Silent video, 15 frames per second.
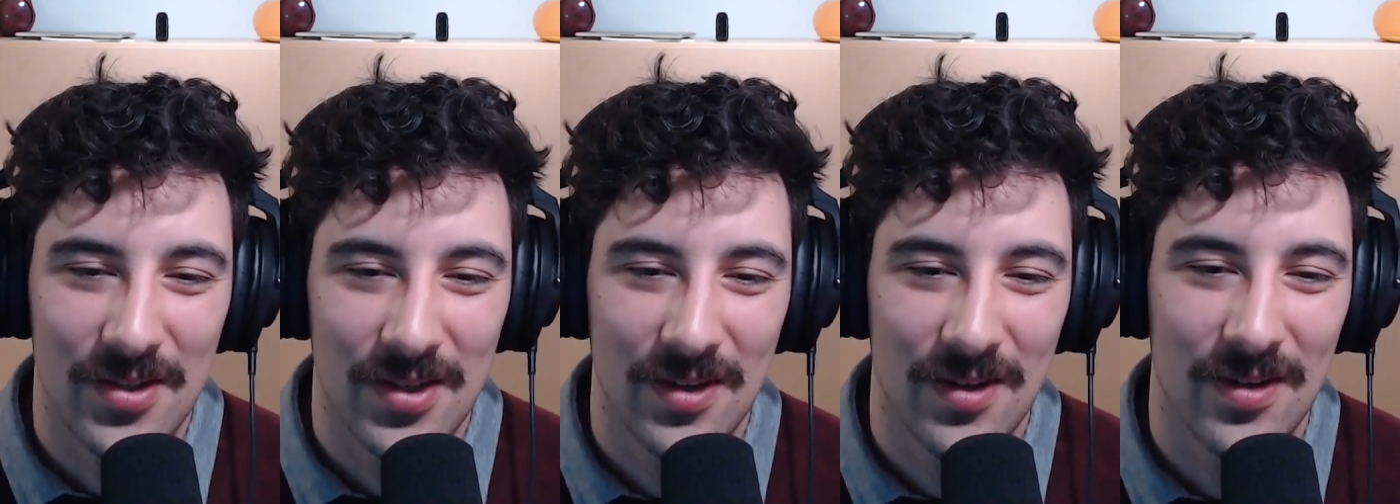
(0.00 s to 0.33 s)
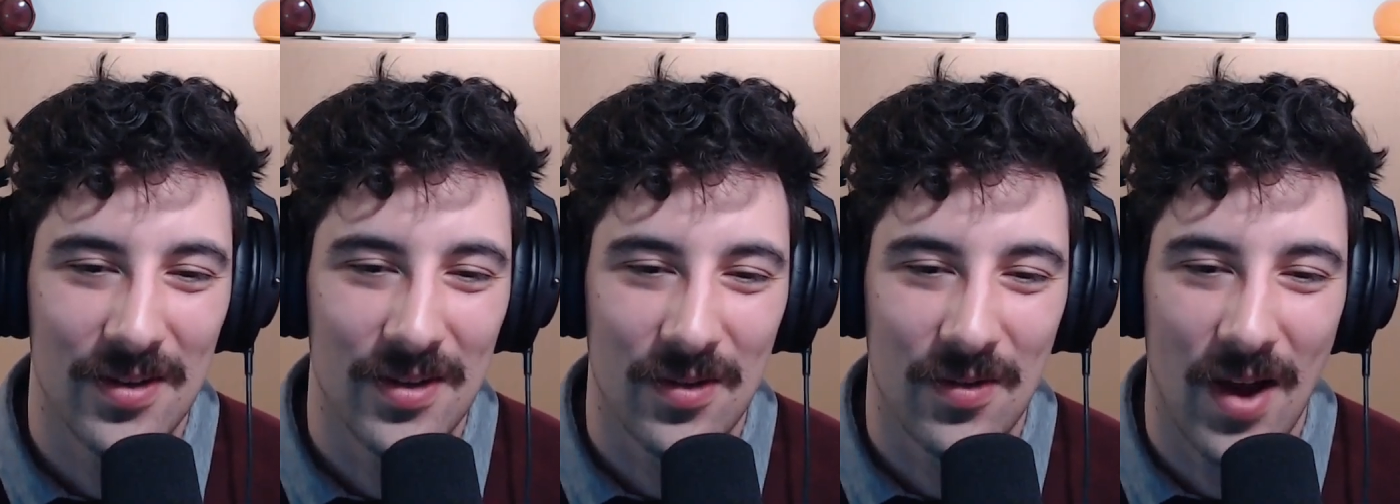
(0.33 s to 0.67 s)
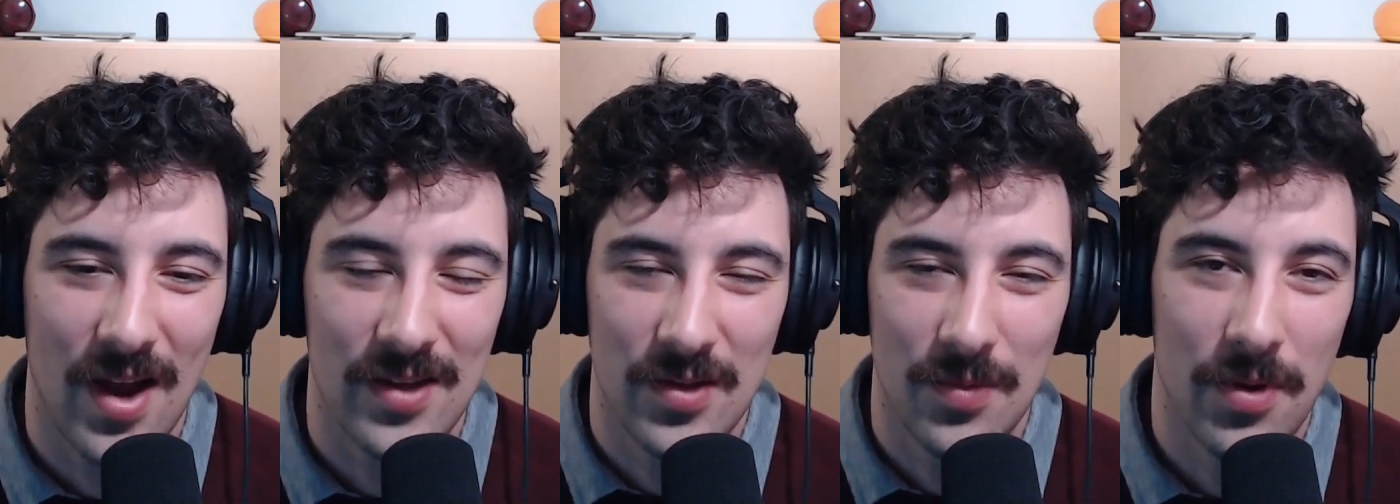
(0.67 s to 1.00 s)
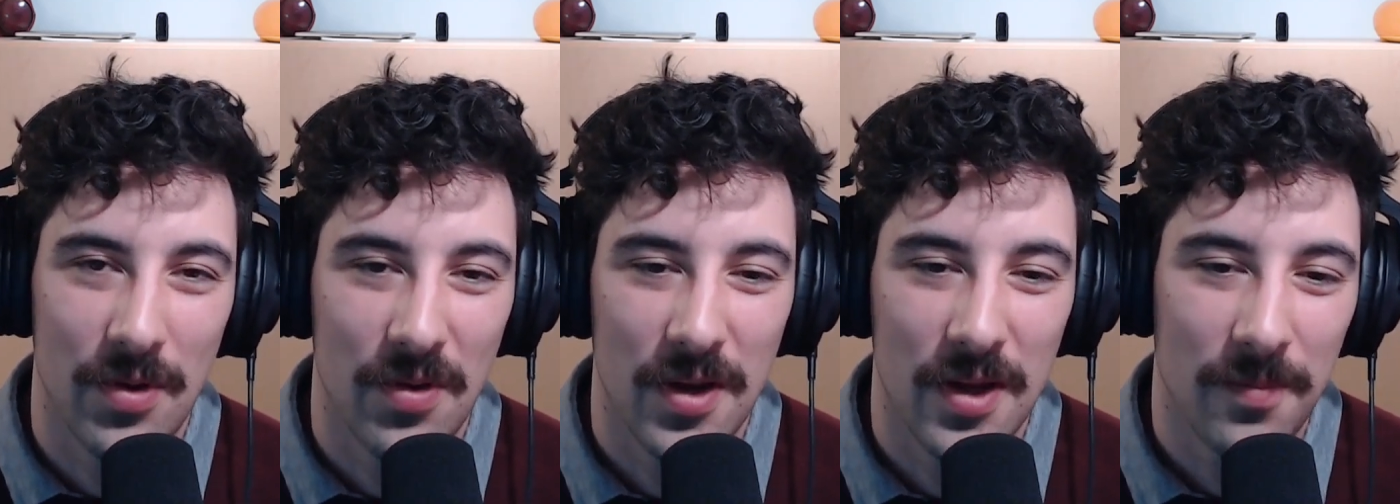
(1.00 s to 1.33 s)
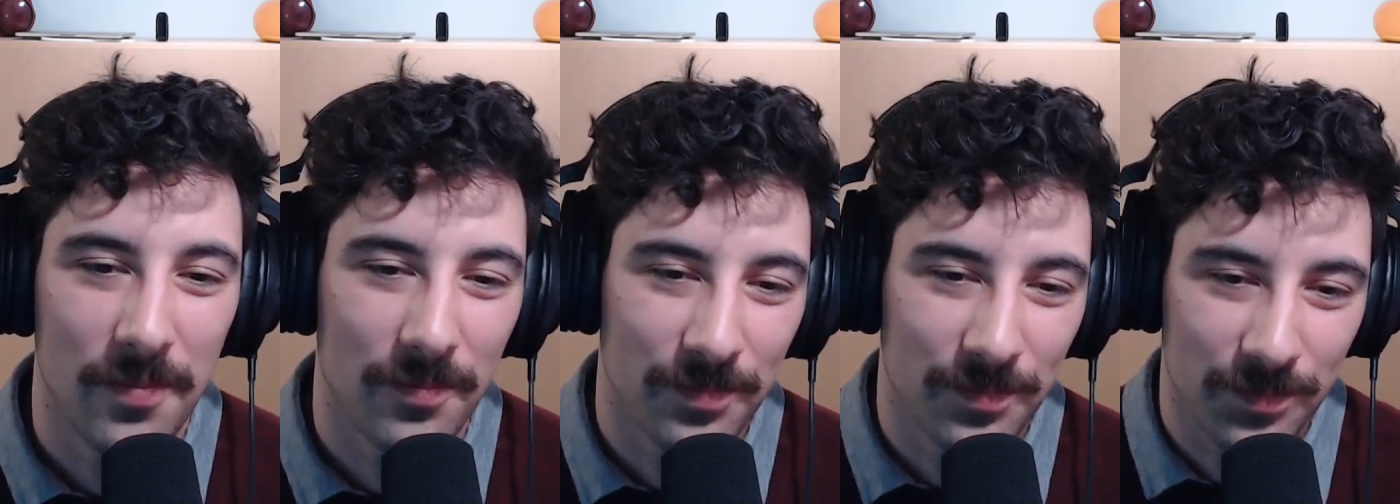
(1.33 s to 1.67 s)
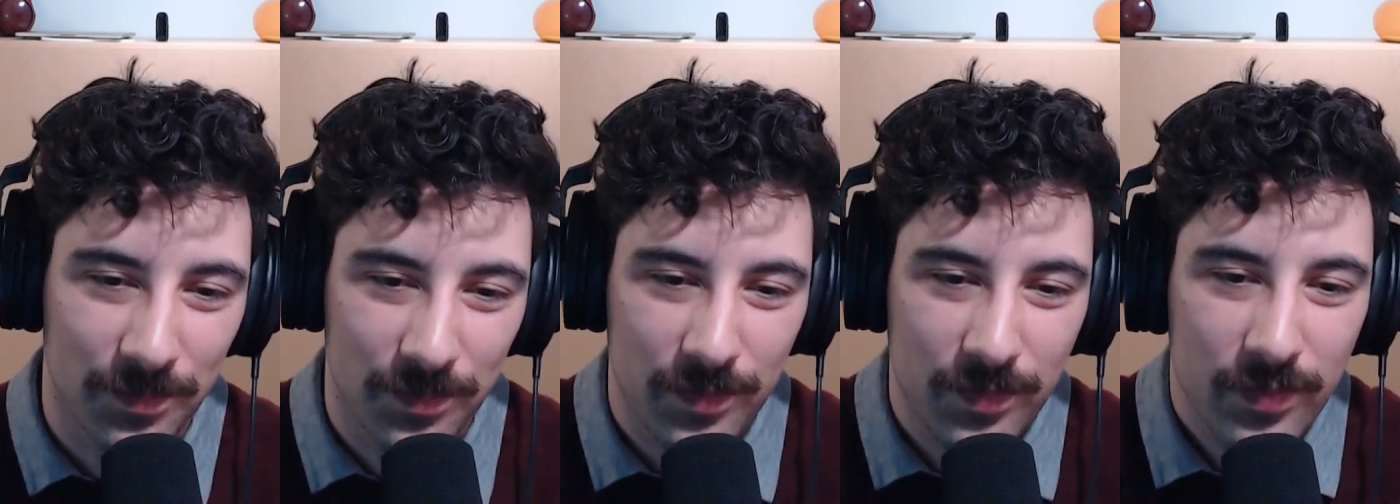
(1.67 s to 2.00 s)
or grasp stability.
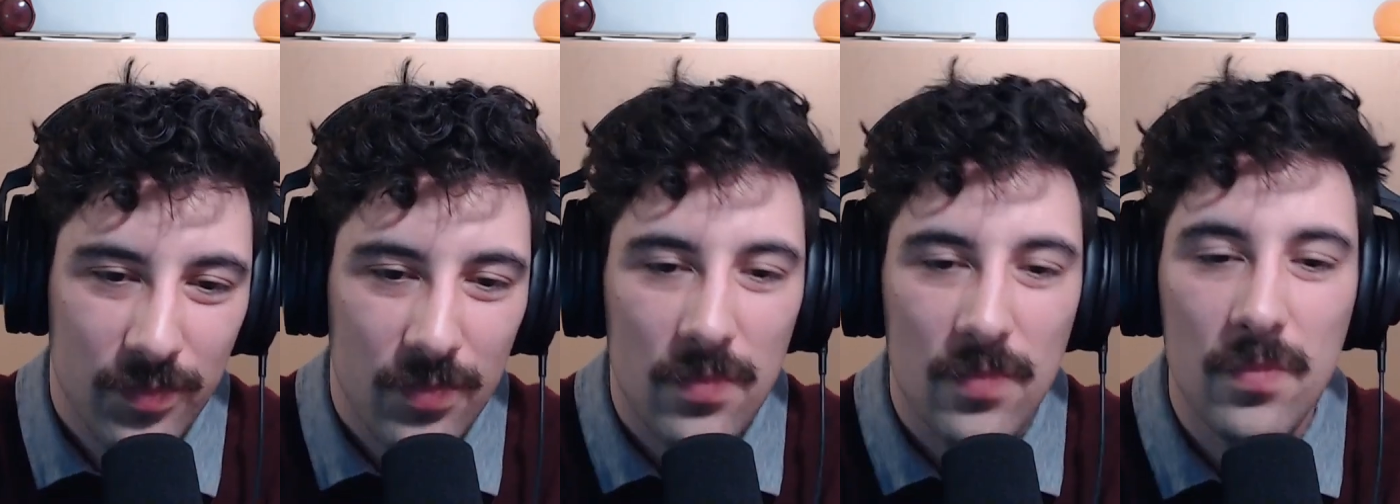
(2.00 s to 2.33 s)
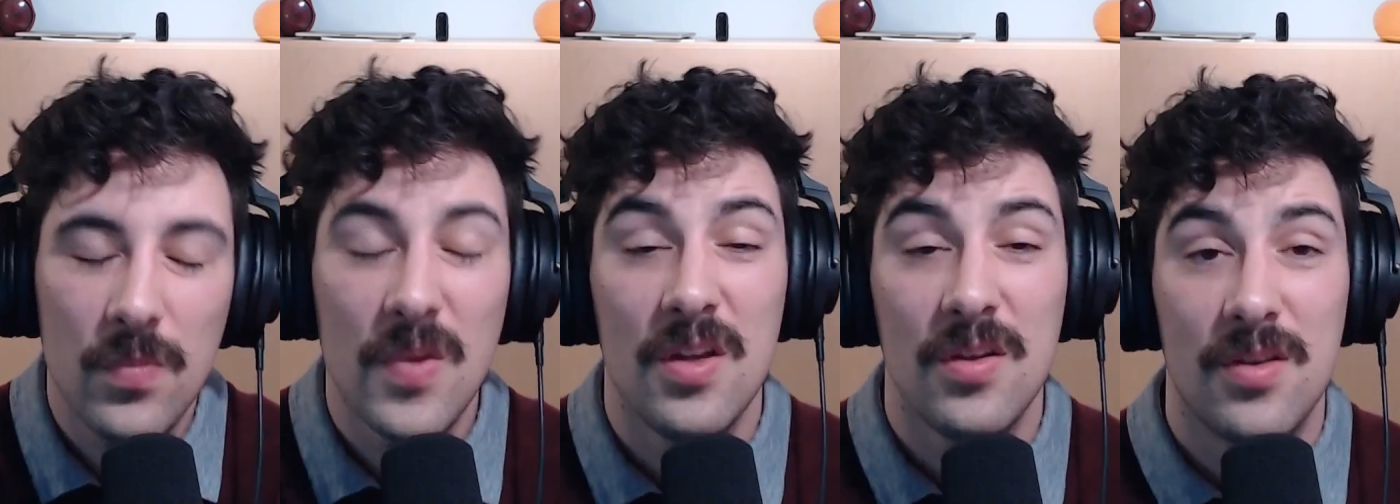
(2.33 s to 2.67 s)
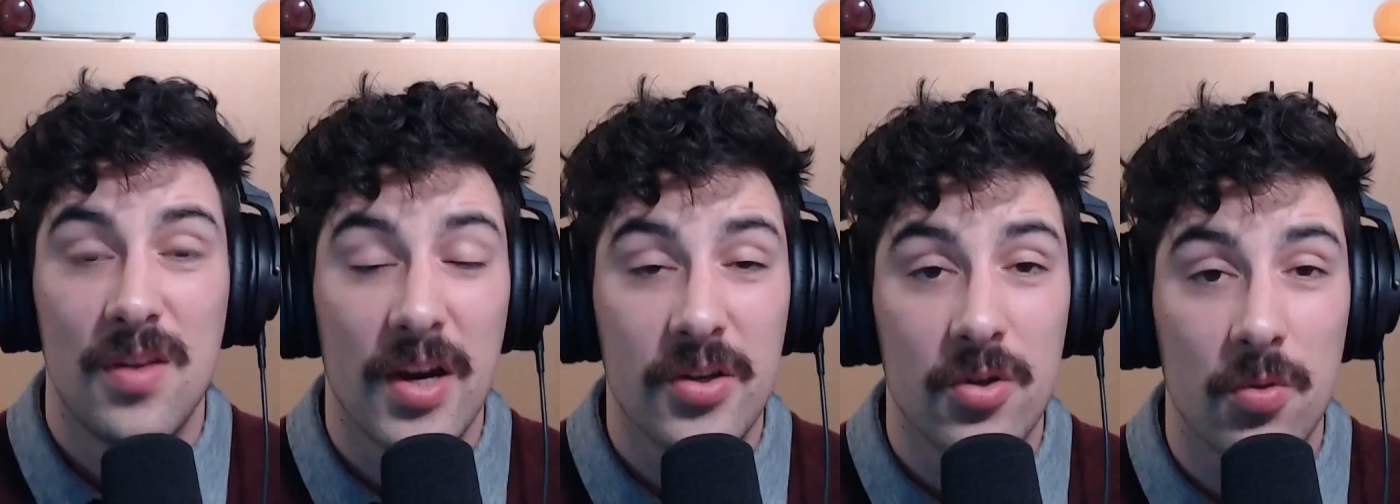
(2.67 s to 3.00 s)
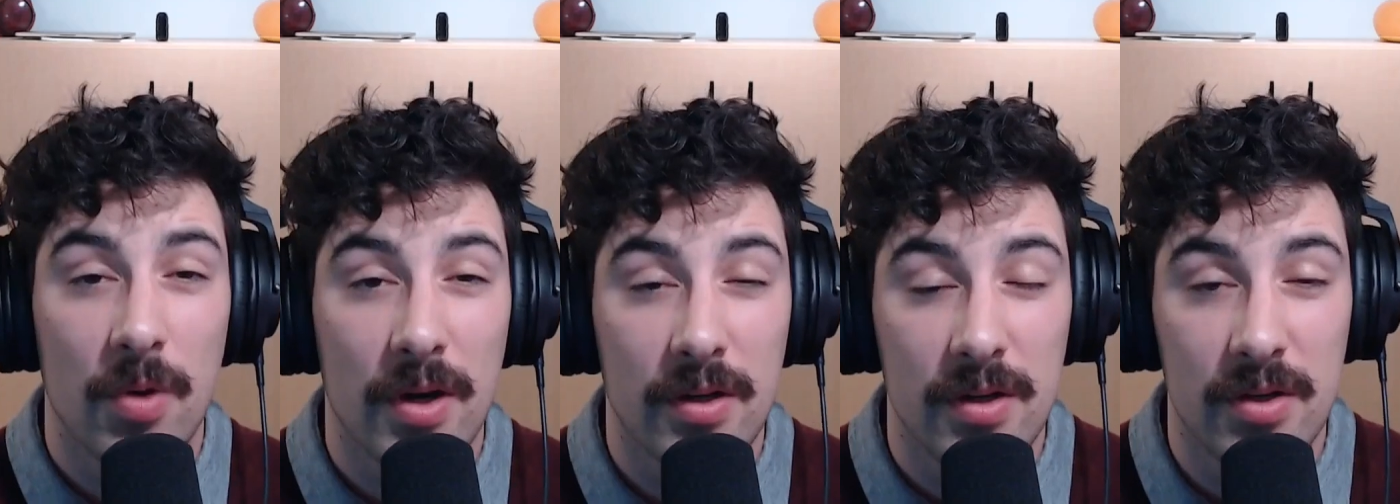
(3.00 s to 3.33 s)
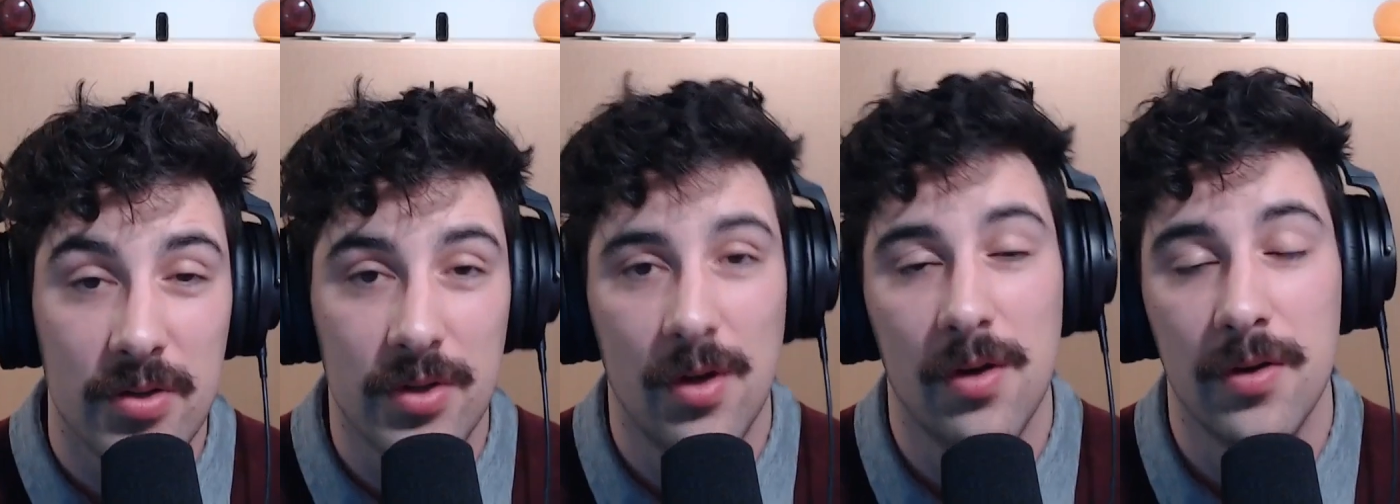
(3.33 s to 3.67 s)
Texture recognition,